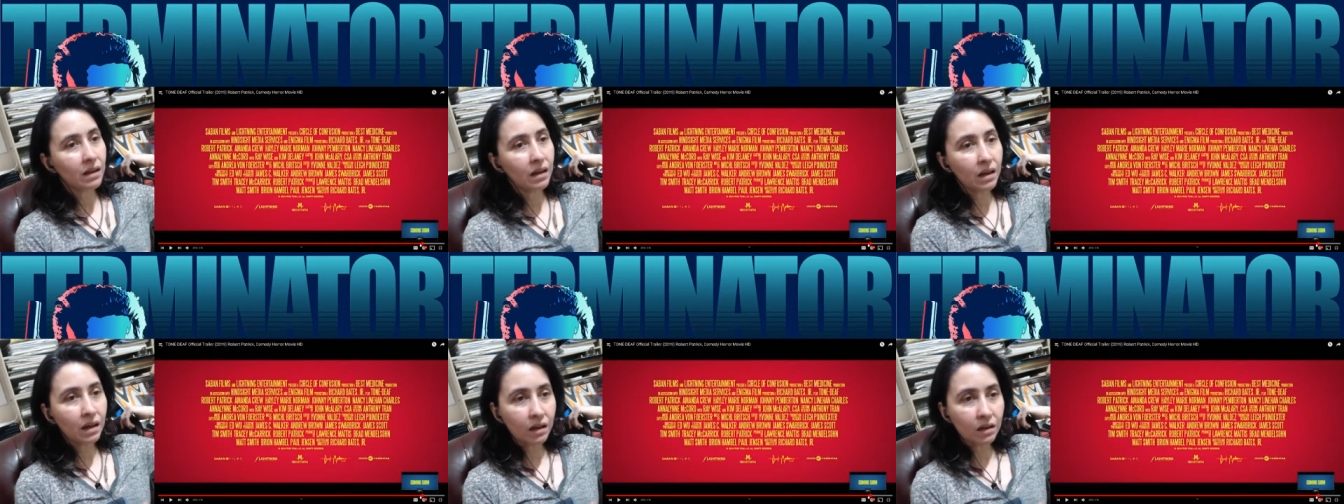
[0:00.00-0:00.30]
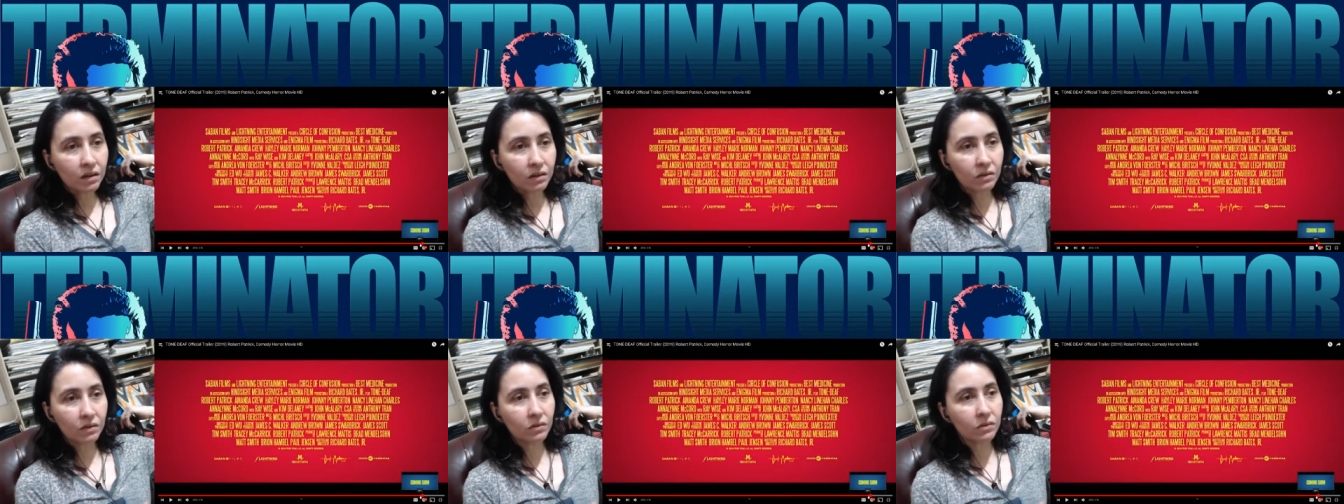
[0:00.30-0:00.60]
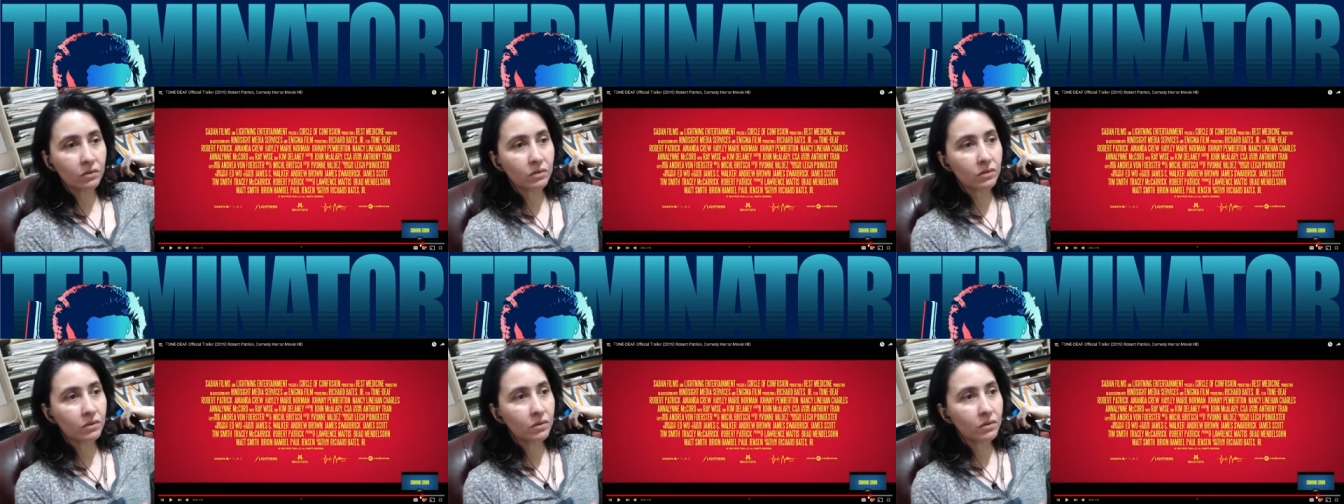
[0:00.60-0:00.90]
Oh,
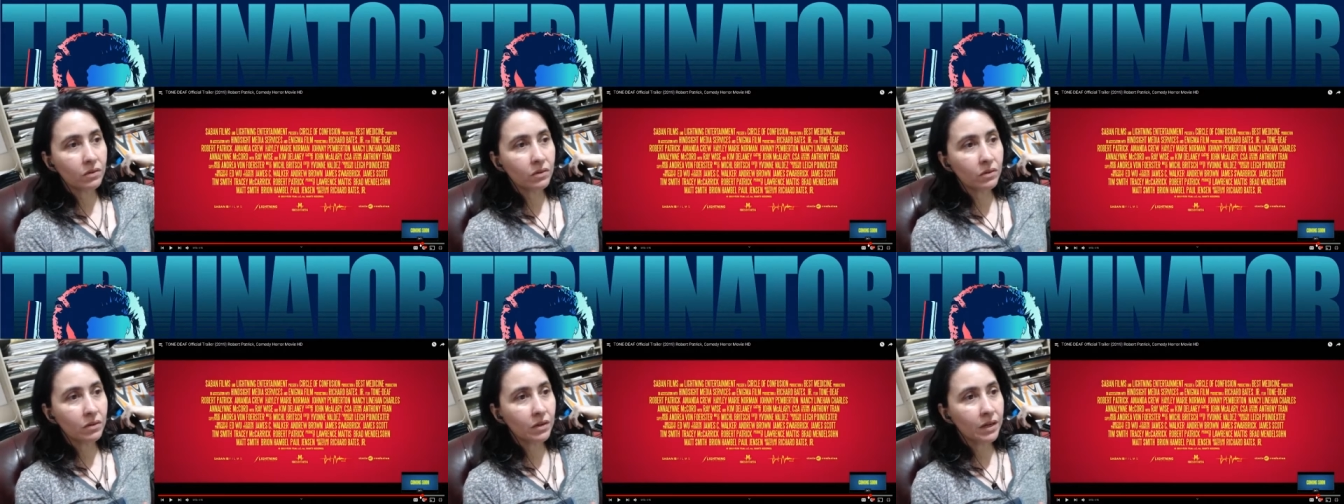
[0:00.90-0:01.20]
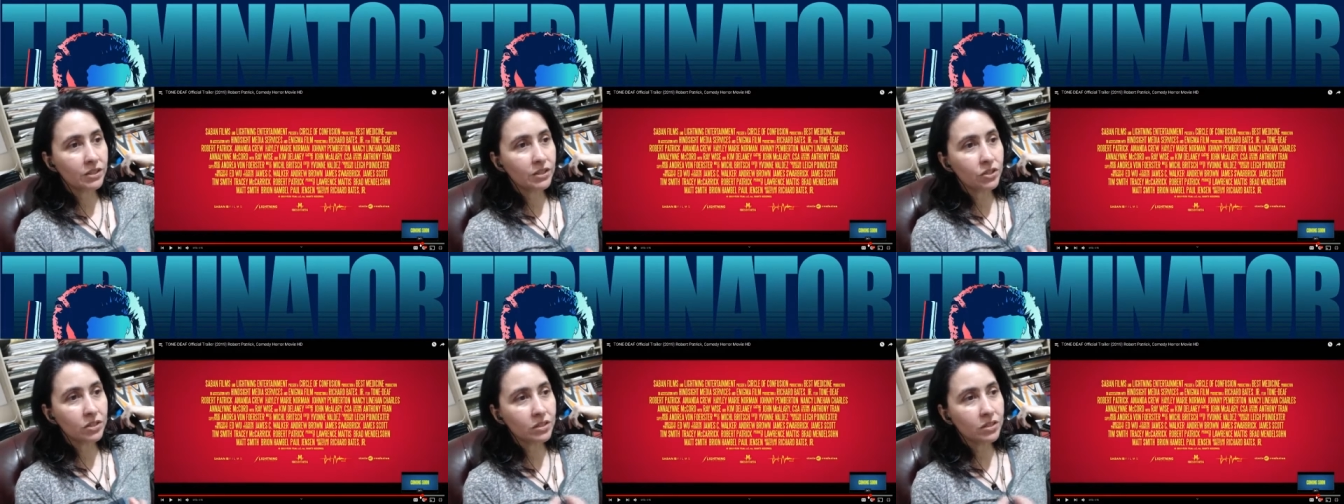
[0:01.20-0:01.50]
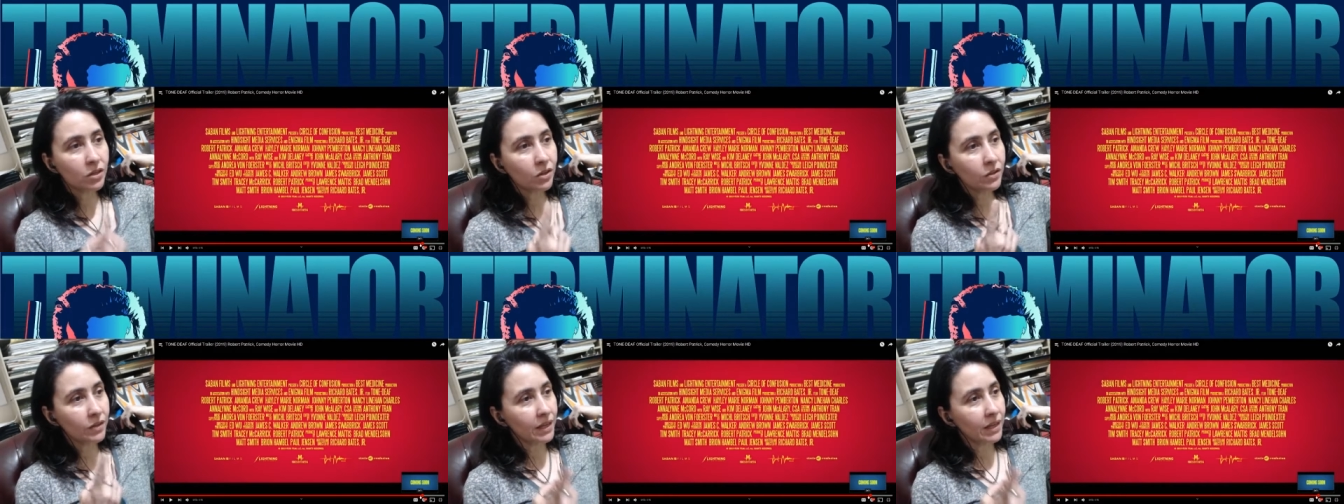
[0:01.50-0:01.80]
I just
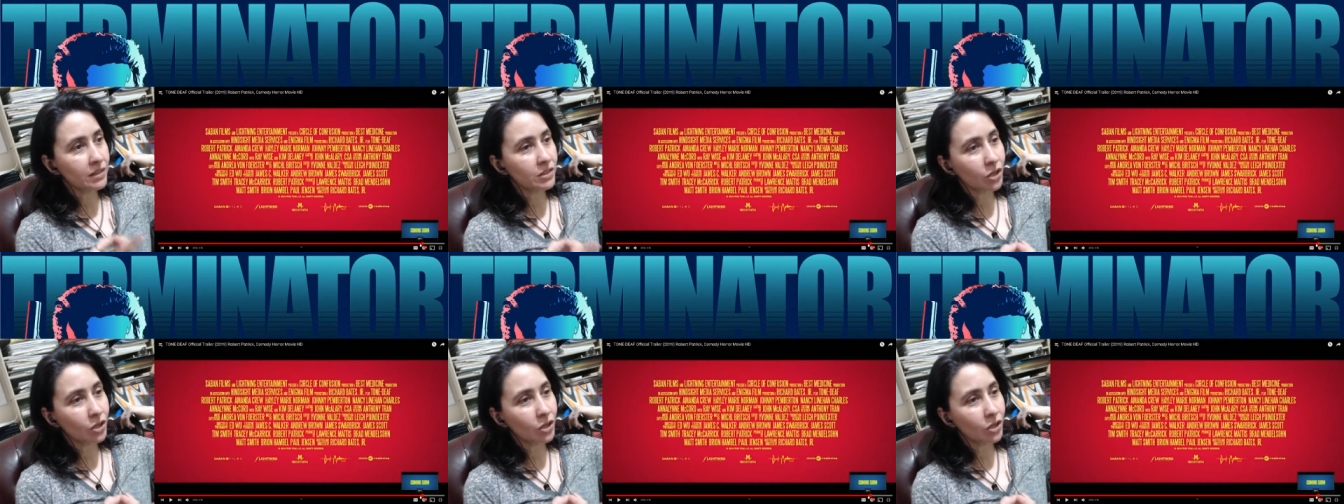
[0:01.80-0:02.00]
saw that.